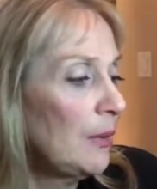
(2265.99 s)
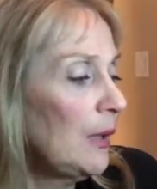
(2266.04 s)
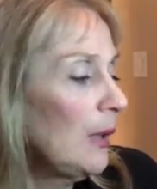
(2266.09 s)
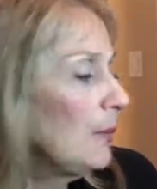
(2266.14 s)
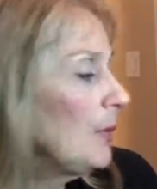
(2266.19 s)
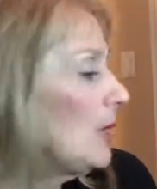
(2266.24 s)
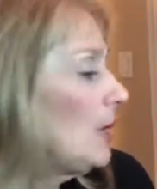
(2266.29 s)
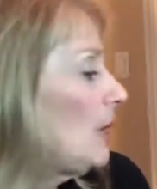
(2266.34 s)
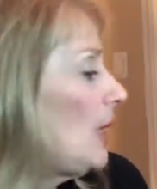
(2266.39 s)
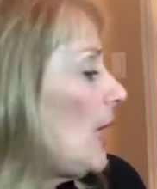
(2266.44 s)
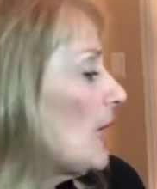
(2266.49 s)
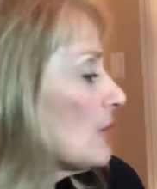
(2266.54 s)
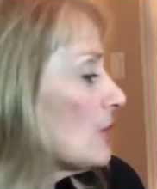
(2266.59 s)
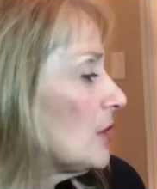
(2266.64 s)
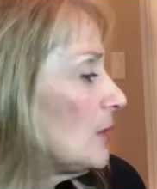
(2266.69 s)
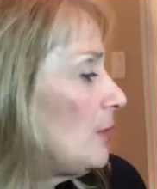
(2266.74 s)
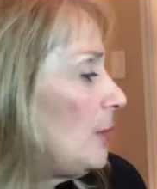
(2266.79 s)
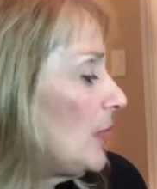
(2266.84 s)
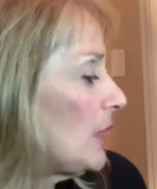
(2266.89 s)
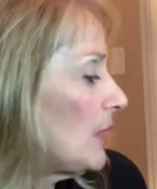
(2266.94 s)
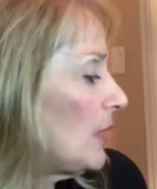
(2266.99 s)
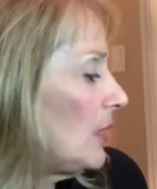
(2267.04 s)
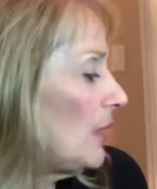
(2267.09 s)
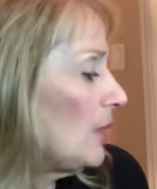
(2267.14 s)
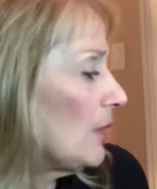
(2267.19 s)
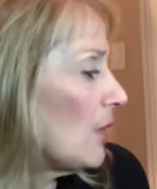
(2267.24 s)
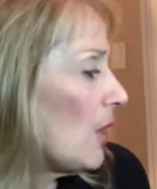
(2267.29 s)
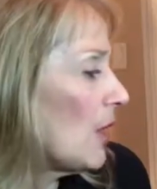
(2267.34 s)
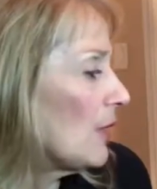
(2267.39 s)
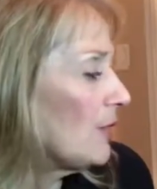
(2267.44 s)
I'm going to actually pick
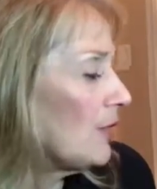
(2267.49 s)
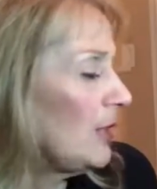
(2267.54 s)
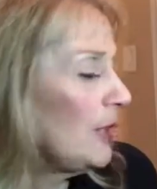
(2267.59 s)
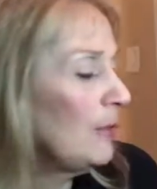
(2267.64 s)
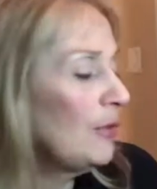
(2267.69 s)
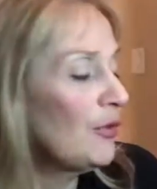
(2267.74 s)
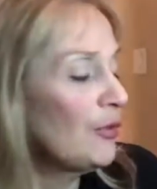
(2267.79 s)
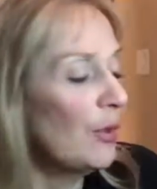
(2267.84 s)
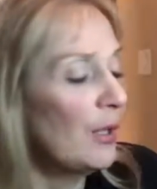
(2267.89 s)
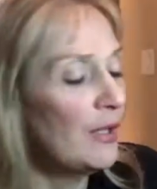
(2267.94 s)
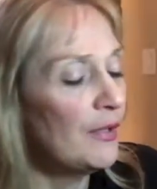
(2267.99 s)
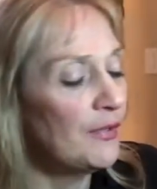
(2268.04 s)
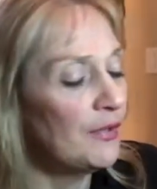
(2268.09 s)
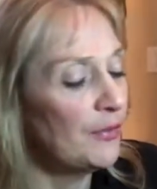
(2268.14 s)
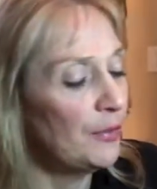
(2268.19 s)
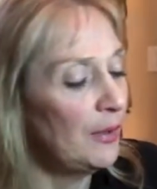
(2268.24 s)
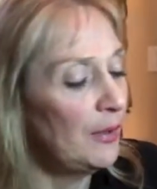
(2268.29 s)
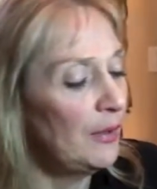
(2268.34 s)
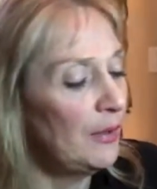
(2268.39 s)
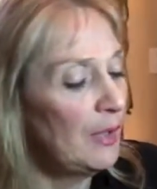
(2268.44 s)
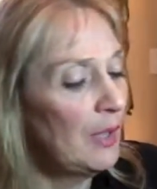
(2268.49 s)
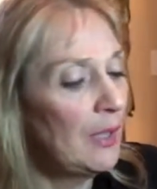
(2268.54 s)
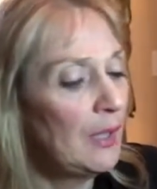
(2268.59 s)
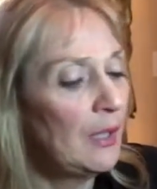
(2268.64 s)
another card for him as well as this one.